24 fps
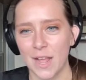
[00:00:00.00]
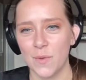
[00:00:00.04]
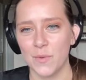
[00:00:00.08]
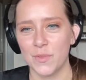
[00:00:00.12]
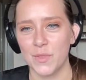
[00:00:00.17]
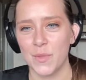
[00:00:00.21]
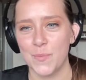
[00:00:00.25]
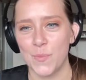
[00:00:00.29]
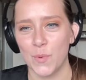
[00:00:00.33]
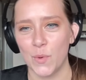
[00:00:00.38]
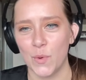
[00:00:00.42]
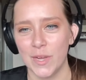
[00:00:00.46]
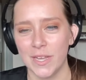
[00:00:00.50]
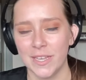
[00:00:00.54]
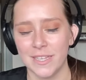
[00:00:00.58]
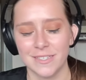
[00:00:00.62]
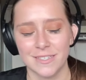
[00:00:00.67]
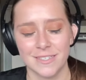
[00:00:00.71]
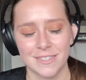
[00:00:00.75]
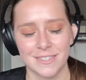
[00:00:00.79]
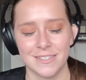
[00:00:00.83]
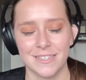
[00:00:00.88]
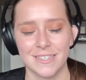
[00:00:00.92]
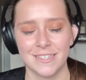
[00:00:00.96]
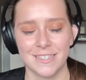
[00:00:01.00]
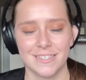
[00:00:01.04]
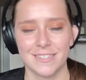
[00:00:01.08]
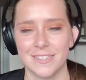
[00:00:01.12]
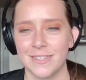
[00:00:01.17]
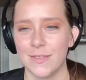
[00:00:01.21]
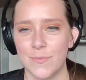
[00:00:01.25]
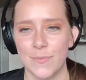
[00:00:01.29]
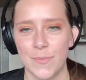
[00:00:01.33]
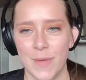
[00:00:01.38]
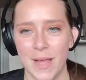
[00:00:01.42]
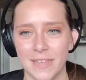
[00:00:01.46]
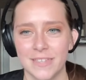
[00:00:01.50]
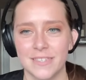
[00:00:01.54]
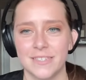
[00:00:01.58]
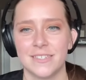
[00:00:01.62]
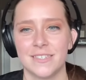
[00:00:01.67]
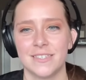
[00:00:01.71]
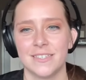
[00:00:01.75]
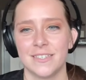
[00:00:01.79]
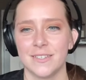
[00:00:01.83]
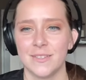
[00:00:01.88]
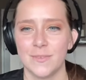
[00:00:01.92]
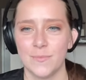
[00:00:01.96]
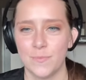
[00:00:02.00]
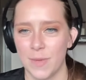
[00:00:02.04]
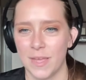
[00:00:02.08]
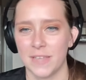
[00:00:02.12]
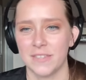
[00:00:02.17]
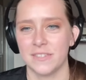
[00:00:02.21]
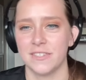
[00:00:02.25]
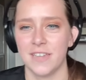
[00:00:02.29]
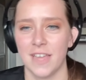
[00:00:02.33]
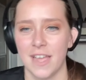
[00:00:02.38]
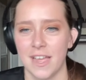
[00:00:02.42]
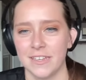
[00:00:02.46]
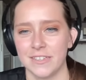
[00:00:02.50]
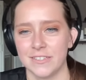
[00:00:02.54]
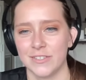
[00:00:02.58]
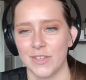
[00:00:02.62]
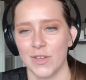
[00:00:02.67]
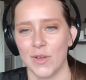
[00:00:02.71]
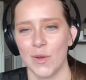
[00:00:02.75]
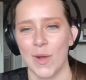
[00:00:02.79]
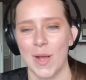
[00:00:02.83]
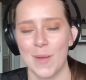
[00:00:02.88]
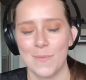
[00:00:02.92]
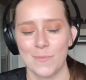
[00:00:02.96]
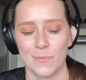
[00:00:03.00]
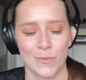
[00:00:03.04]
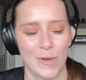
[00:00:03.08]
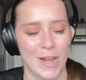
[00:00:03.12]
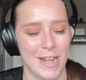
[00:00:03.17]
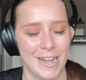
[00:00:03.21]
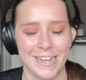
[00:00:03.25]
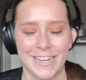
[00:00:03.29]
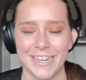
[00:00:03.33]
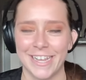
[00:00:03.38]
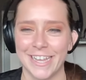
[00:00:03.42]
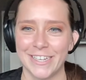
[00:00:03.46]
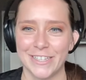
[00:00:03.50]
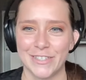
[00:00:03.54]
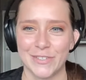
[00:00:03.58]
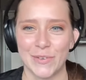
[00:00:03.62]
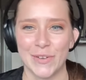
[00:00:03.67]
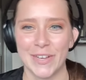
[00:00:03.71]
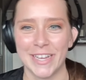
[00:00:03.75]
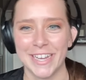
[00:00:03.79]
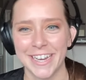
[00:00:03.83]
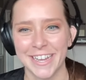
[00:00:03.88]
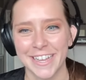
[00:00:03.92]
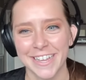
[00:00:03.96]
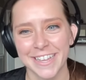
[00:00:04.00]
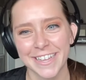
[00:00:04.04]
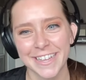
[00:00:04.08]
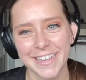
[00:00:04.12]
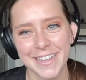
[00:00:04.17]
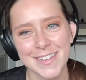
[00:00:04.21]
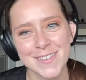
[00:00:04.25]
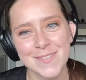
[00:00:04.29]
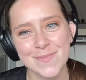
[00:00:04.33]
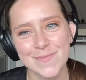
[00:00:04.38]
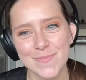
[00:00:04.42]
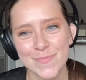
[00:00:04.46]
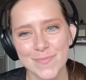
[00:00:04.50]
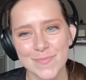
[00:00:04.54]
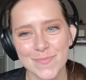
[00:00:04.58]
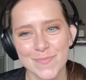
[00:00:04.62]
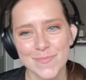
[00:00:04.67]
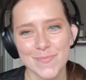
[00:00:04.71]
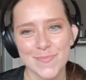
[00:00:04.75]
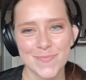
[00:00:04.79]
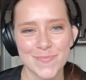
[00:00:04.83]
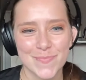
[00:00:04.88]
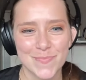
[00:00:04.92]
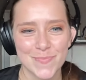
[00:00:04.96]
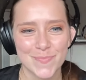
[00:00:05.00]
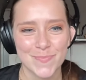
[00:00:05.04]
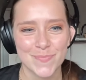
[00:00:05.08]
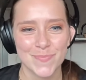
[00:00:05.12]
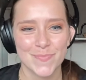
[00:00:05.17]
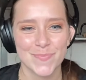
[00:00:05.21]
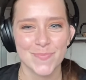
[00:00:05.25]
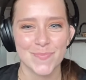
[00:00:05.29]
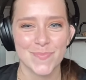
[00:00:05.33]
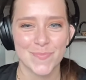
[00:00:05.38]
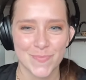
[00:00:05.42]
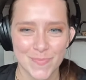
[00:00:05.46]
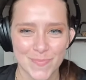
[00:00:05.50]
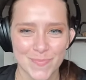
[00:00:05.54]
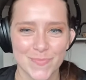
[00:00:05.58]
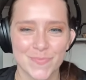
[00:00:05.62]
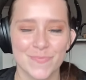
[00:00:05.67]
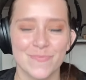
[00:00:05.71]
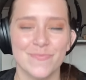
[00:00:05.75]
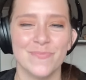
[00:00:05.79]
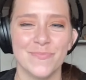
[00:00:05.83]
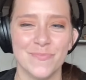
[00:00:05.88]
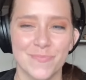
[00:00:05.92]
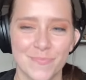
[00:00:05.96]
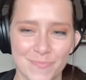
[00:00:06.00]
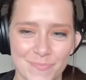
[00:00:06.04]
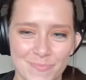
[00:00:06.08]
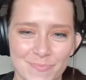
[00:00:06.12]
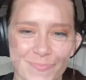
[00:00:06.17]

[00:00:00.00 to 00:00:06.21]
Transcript: out with the boys. This is the best day, so I'm ready to get into it. Yeah, we always tease Jeremy a little